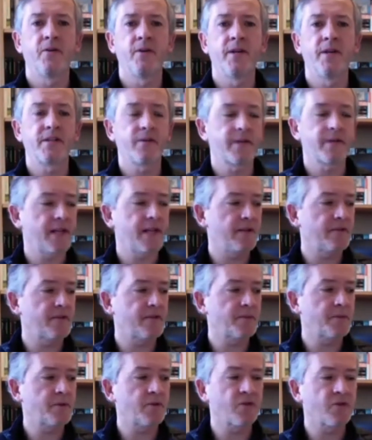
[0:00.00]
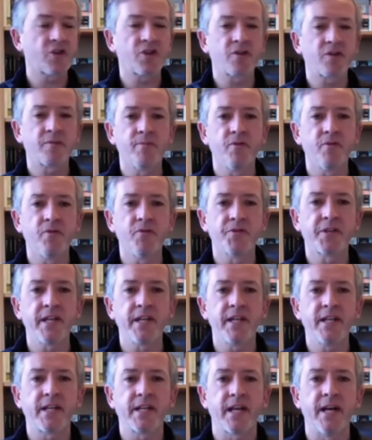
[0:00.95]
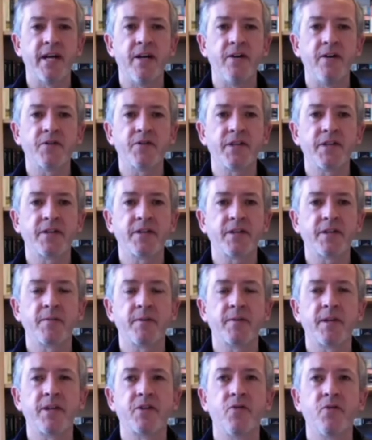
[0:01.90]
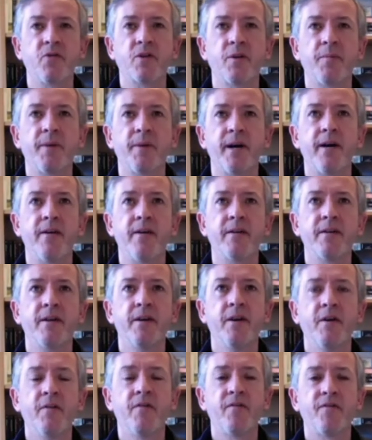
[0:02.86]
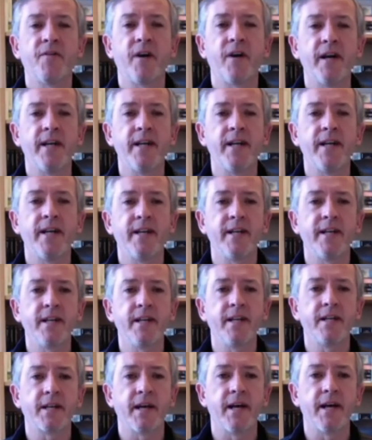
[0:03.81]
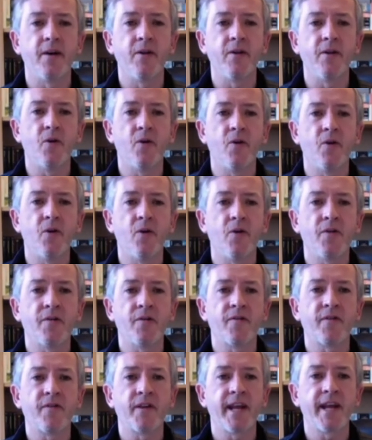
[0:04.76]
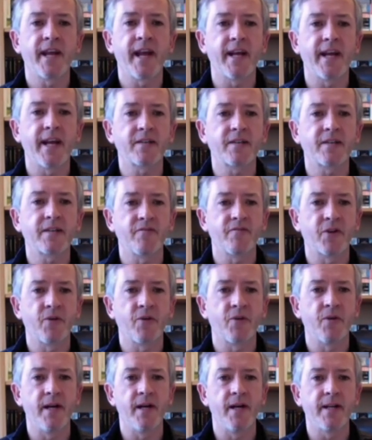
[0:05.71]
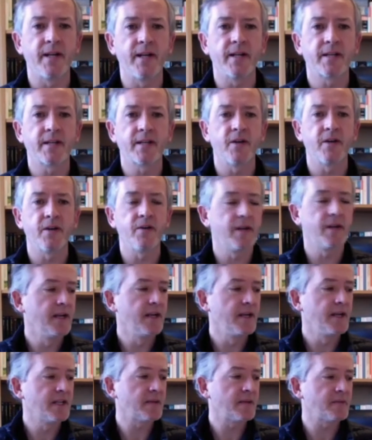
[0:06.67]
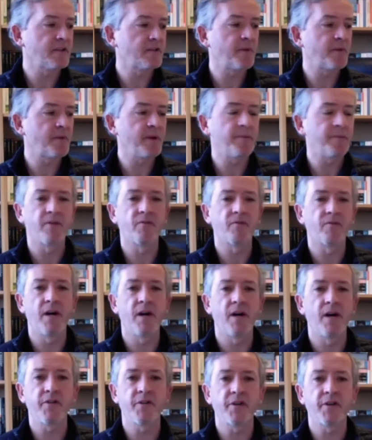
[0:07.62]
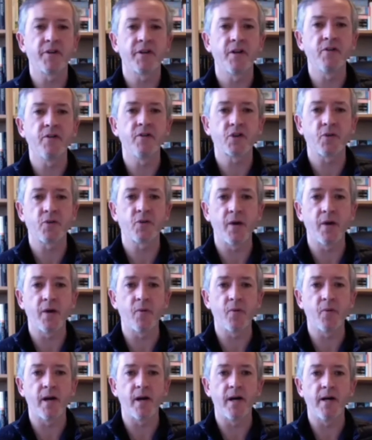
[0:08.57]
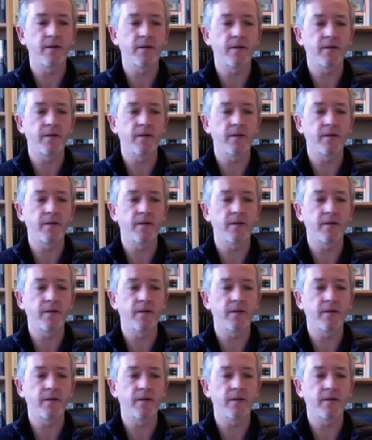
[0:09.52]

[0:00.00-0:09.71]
so again, there's some sort of small details. You know, sometimes I talk about fine detail or the finesse required. So sometimes people arrive at the notes quite well.